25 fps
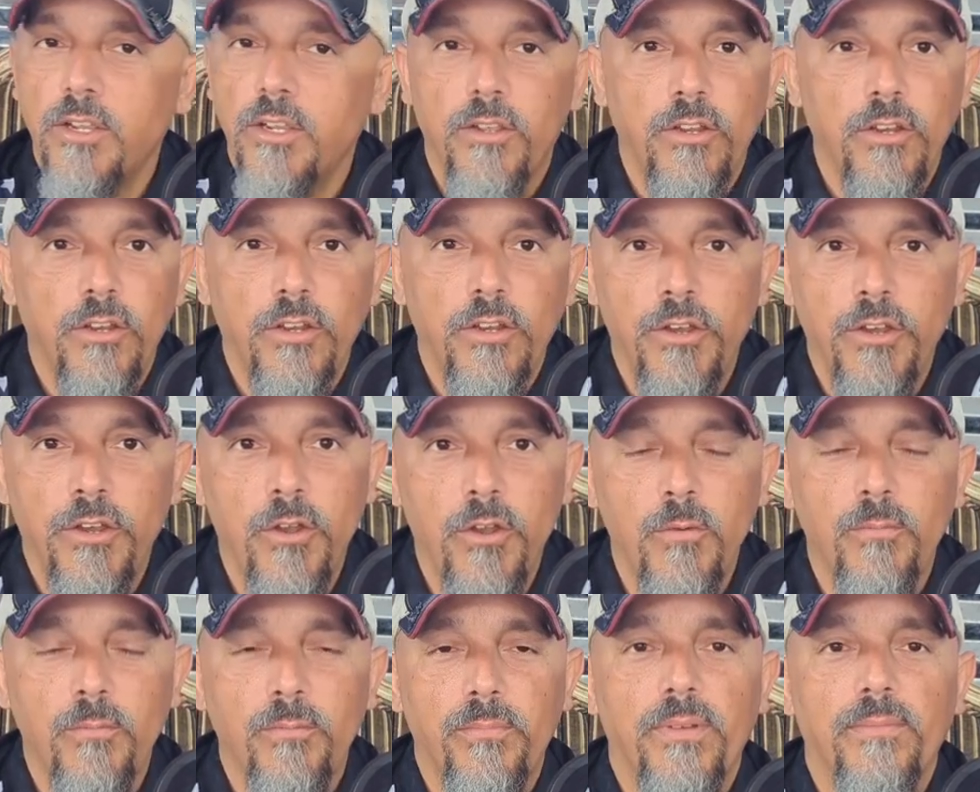
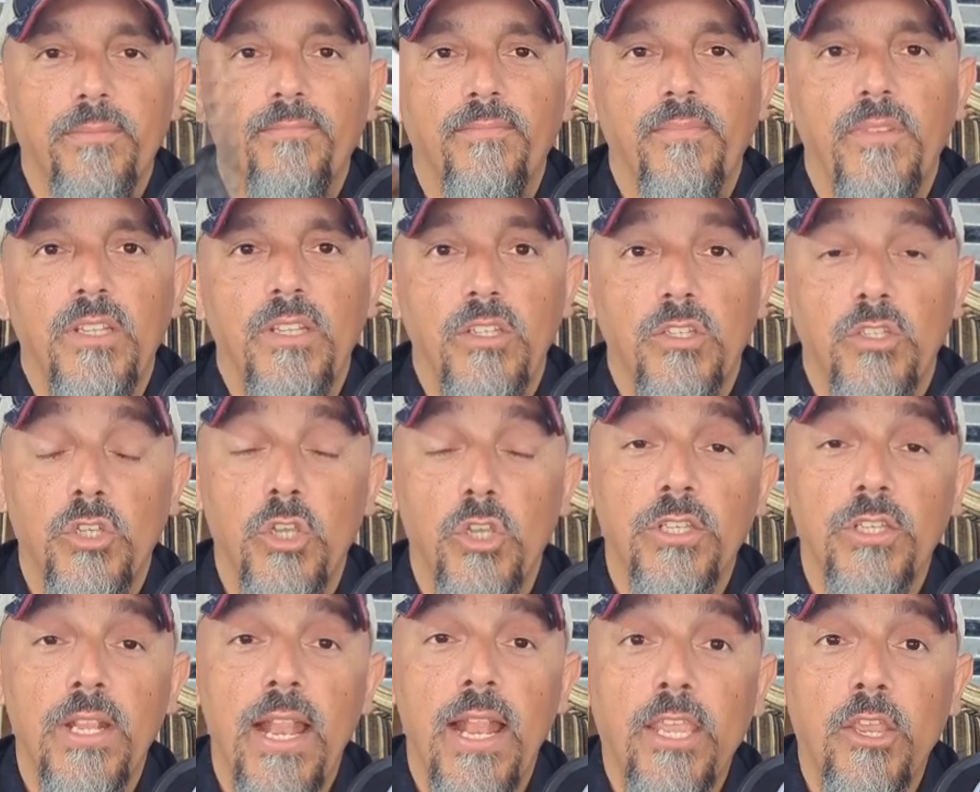Nope. Just
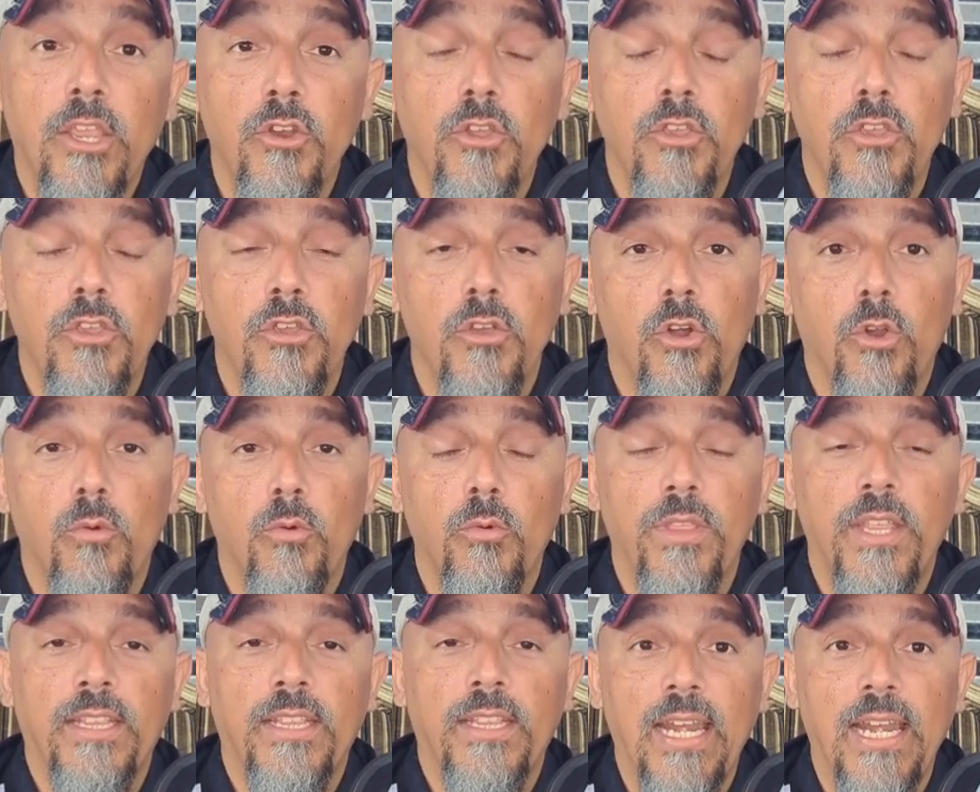like in New York with the
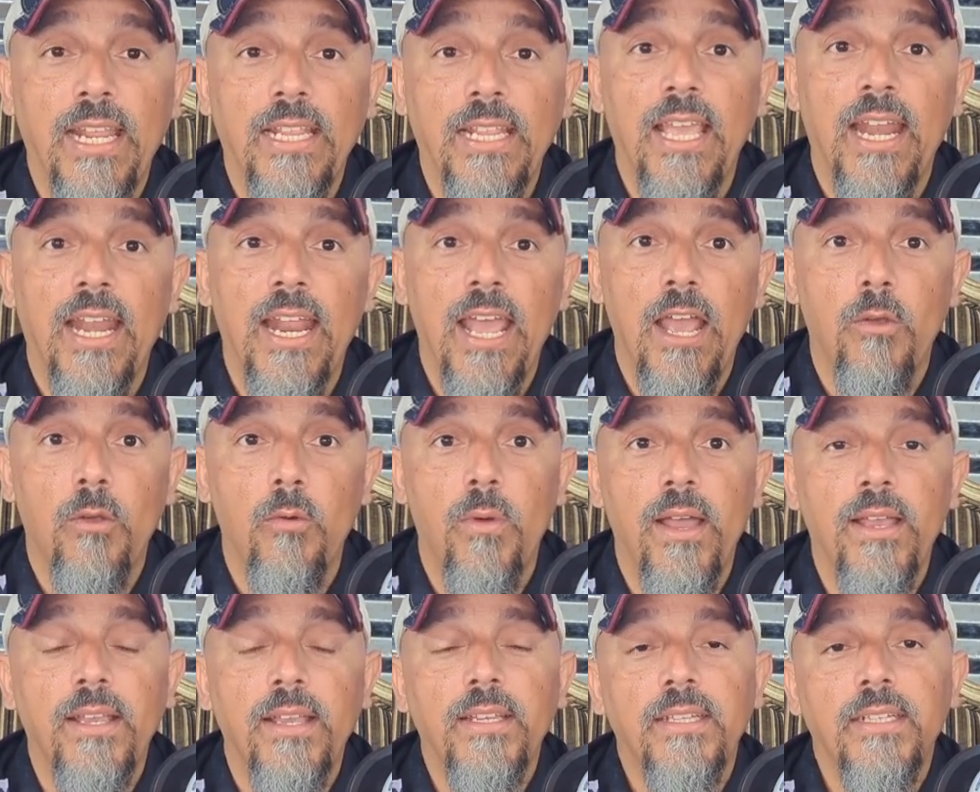Tren de Aragua